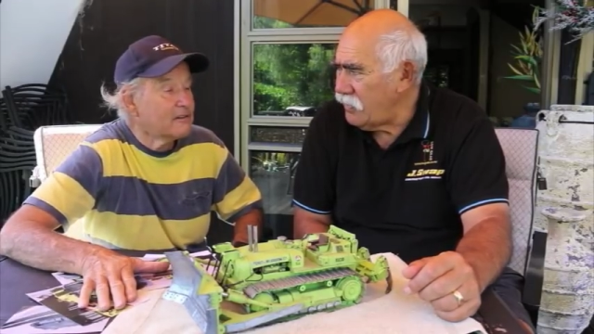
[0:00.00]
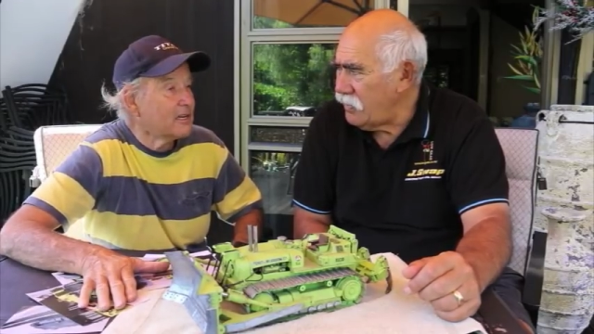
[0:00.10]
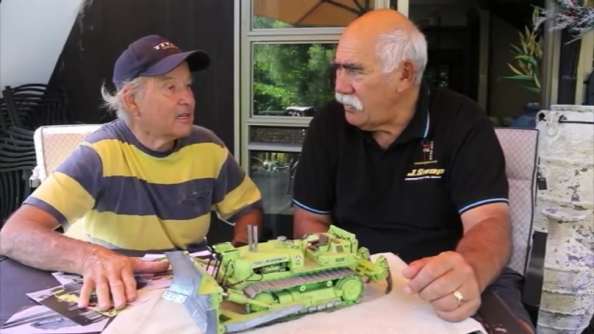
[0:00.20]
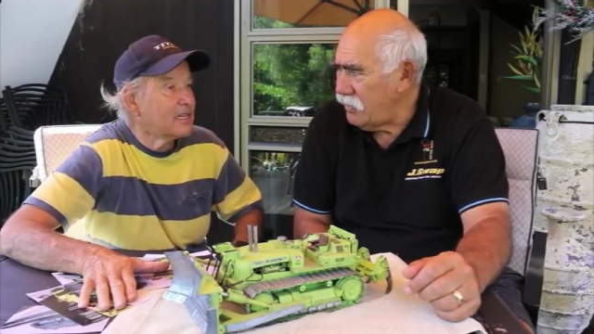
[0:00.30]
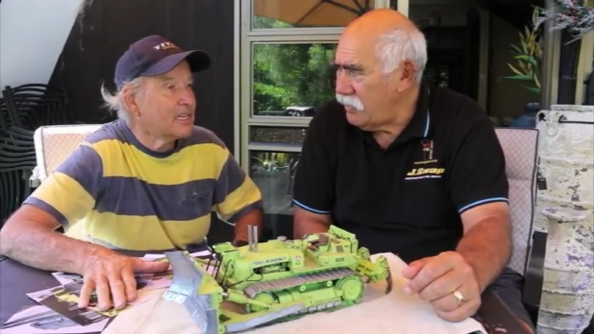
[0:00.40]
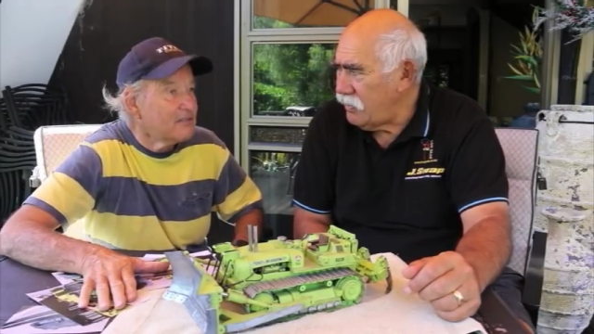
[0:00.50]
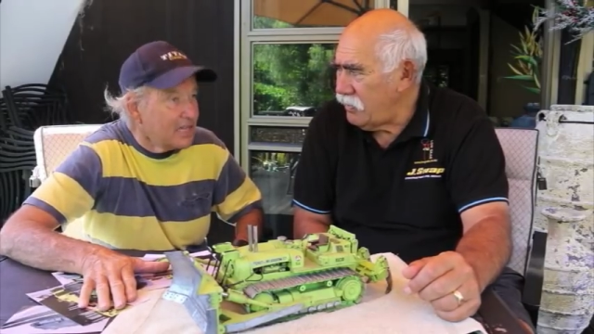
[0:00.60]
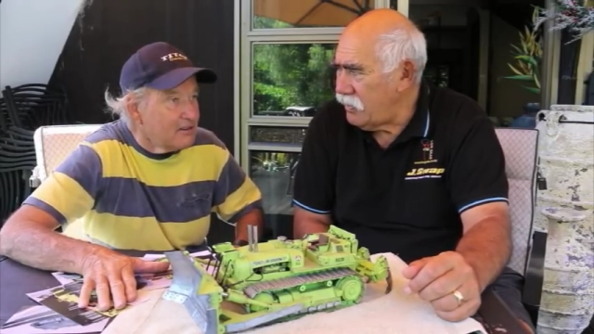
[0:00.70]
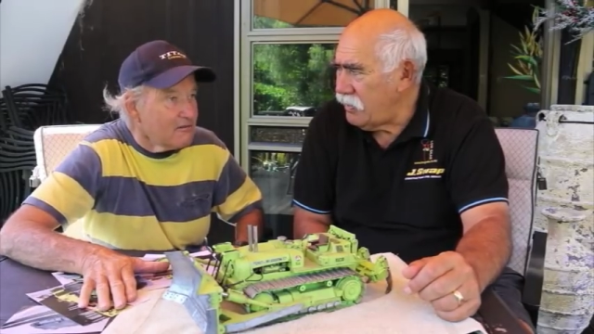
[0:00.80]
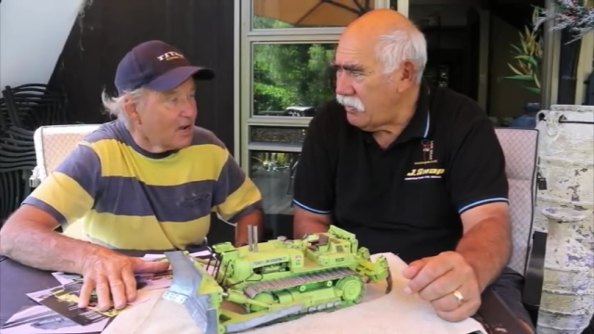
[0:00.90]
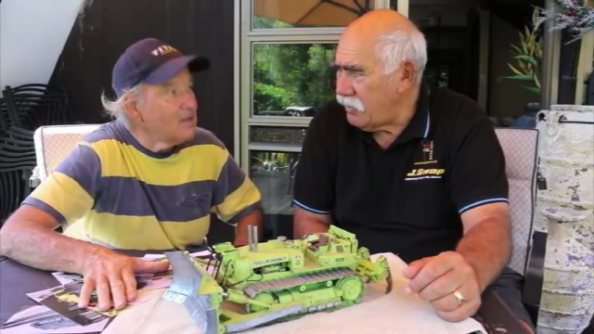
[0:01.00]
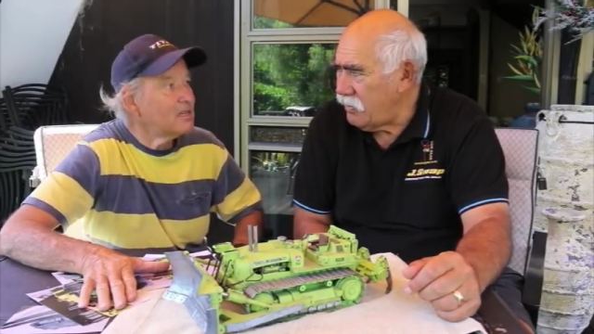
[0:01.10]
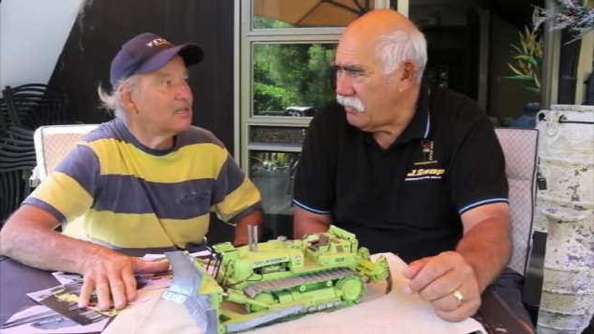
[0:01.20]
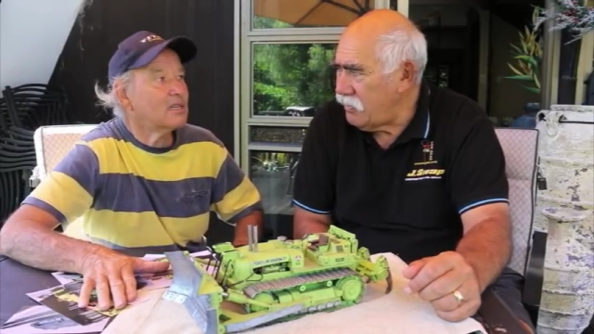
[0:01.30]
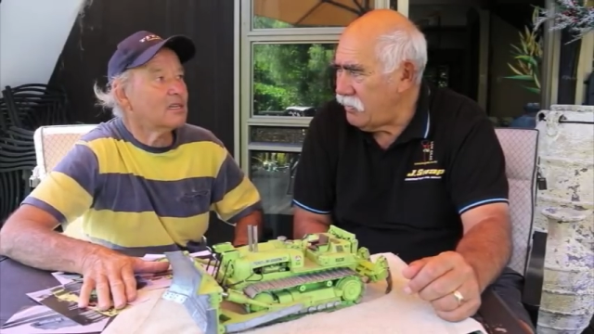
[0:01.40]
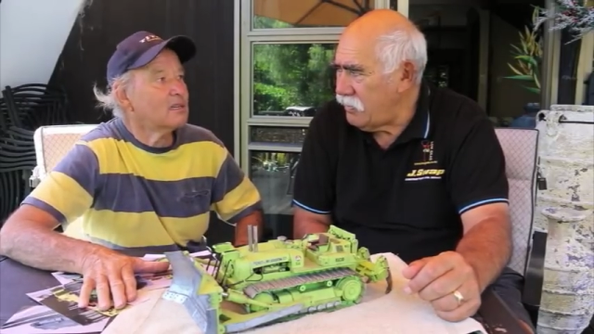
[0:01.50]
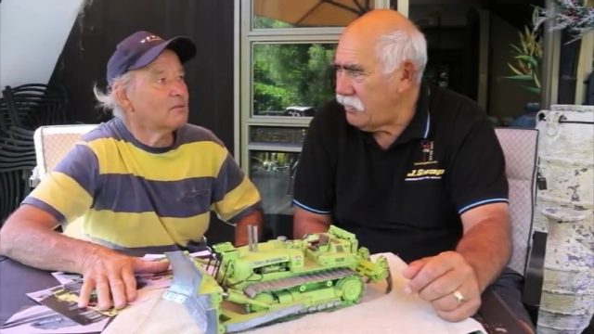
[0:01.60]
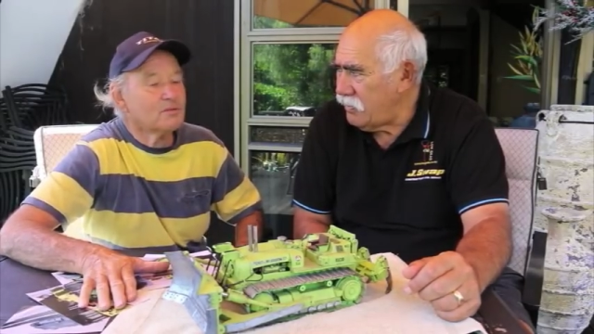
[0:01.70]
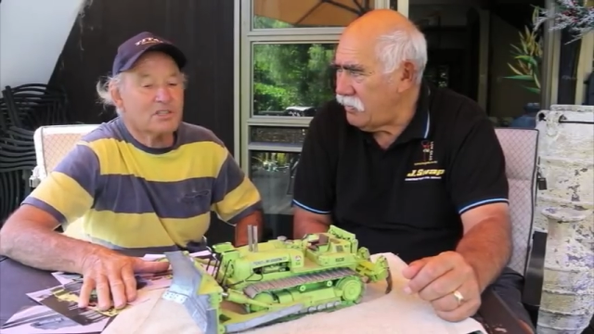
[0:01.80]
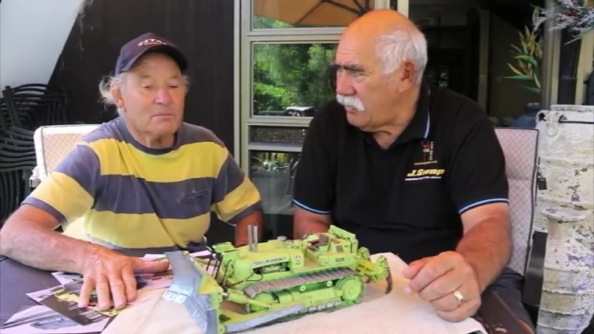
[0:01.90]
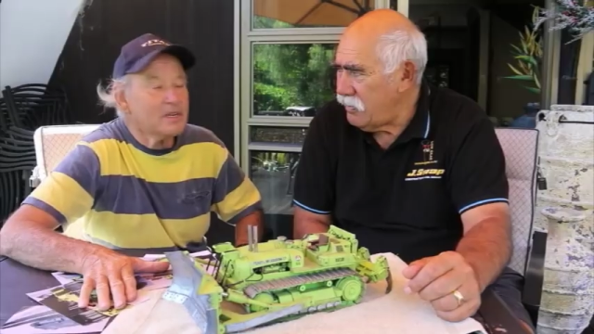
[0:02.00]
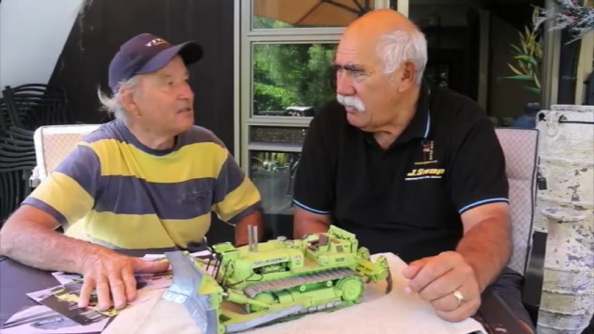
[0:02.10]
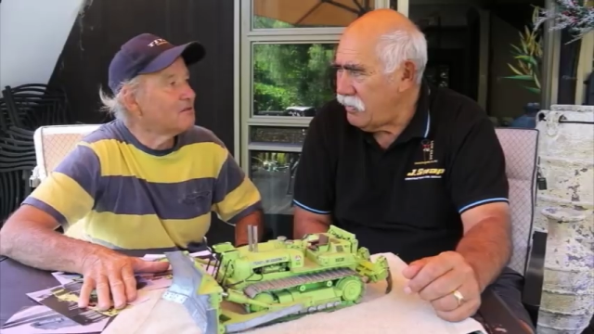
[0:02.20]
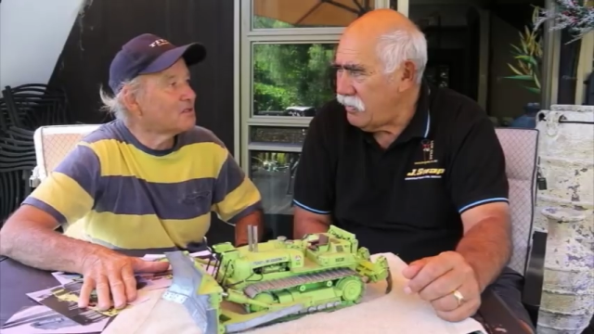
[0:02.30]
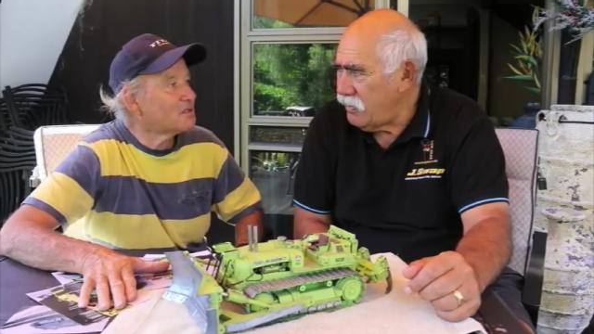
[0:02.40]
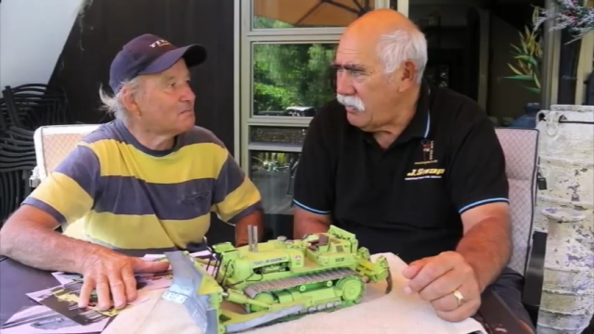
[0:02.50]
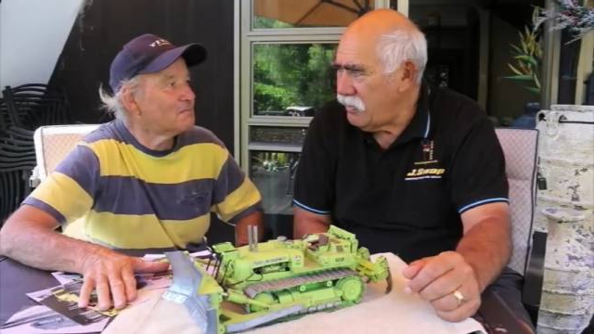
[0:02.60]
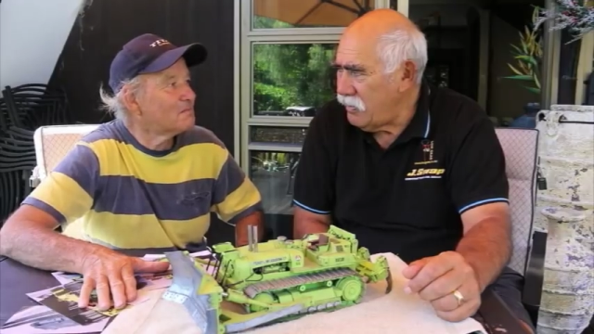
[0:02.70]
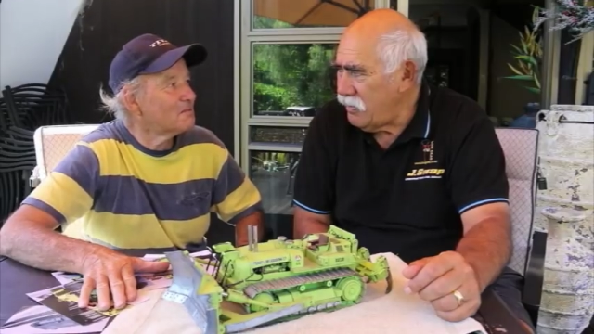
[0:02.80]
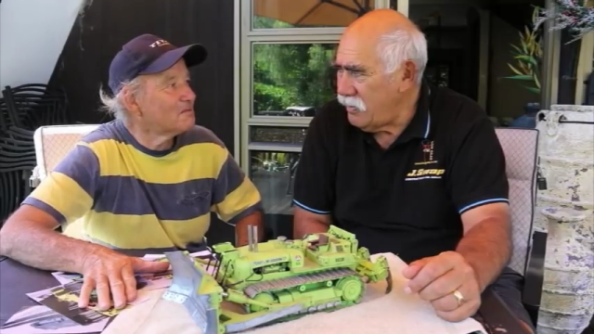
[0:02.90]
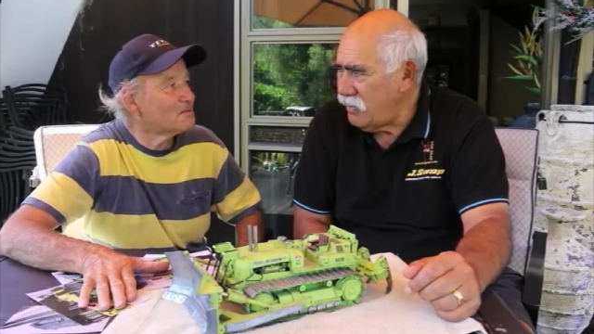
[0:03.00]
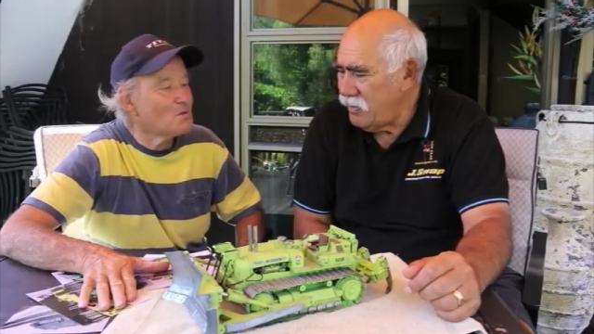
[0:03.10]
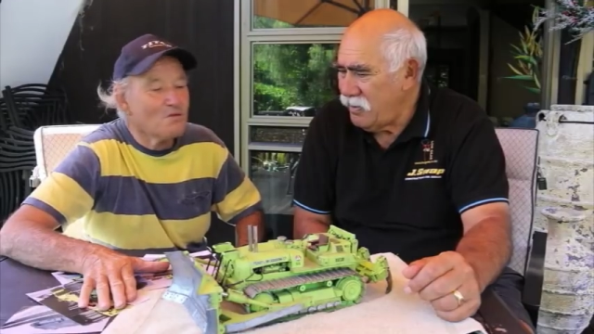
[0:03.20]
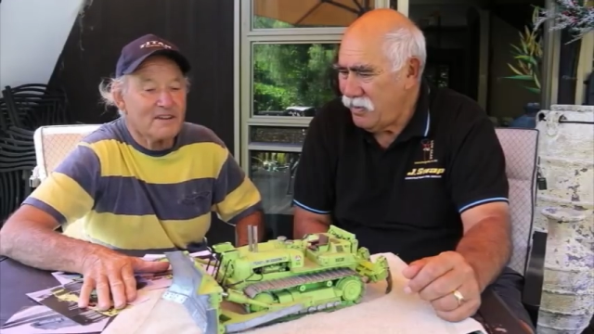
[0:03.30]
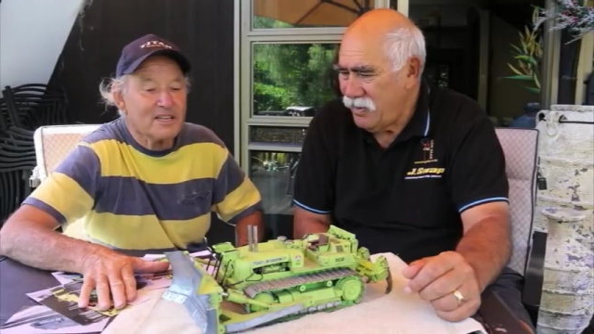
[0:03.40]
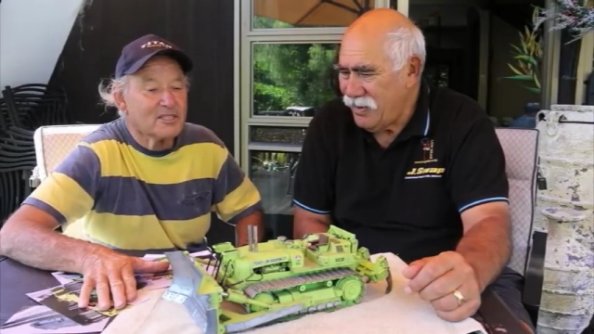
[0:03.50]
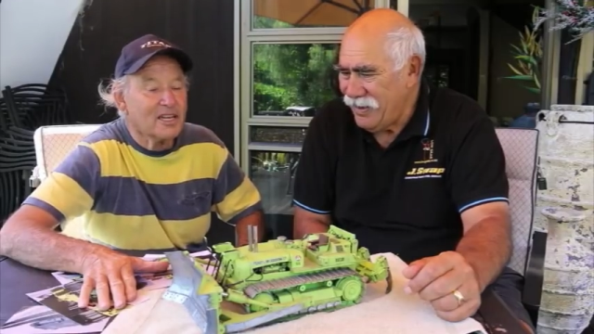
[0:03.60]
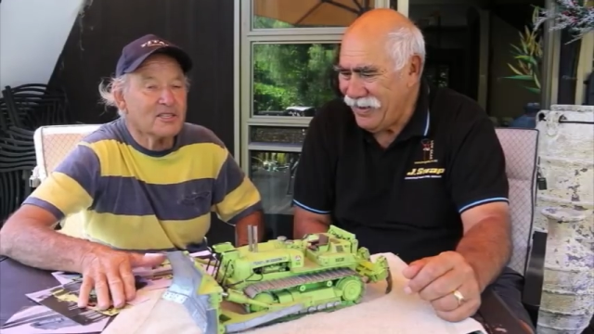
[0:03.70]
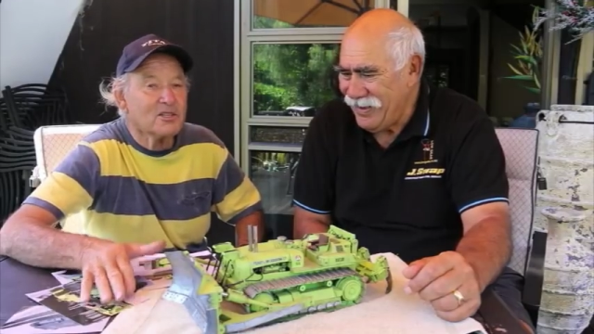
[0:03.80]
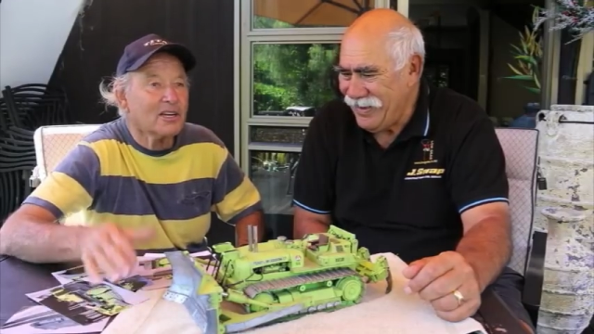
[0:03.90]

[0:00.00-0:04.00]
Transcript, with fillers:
Speaker 1: area er, era, to me was it was more fascinating.